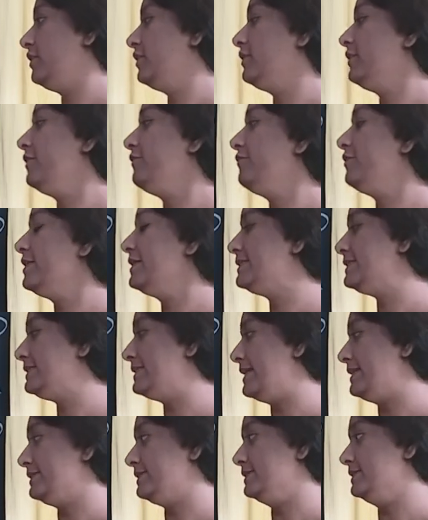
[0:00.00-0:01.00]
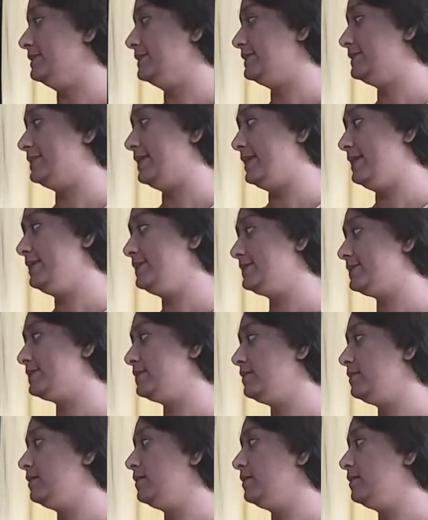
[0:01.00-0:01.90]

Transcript: The first sentence says,